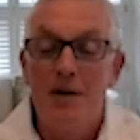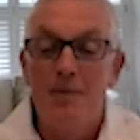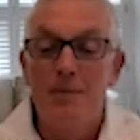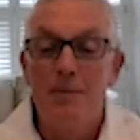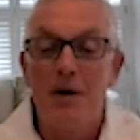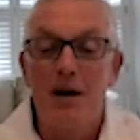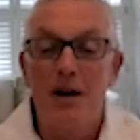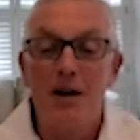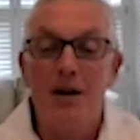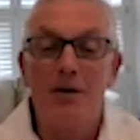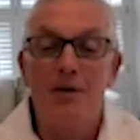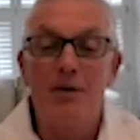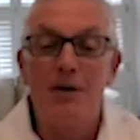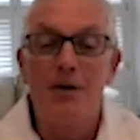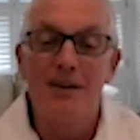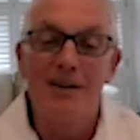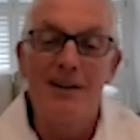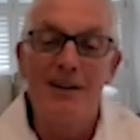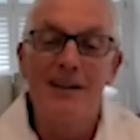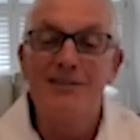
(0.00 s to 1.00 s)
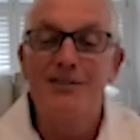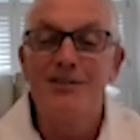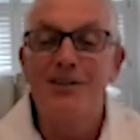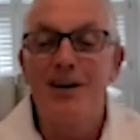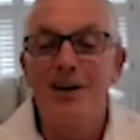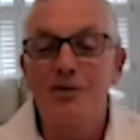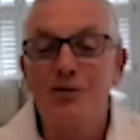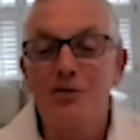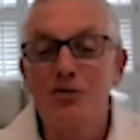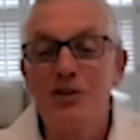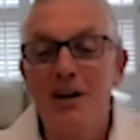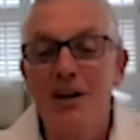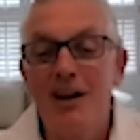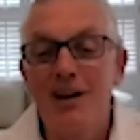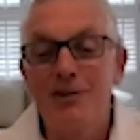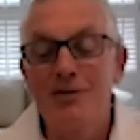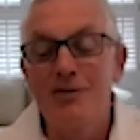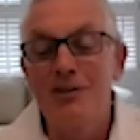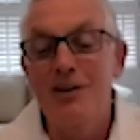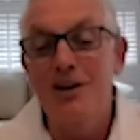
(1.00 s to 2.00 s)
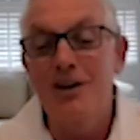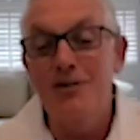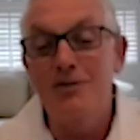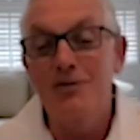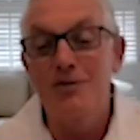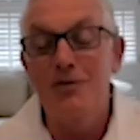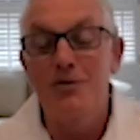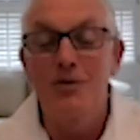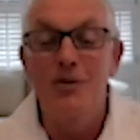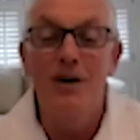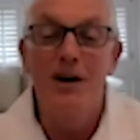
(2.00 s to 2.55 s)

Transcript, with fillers: but I'll let Dr. Taylor and Dr.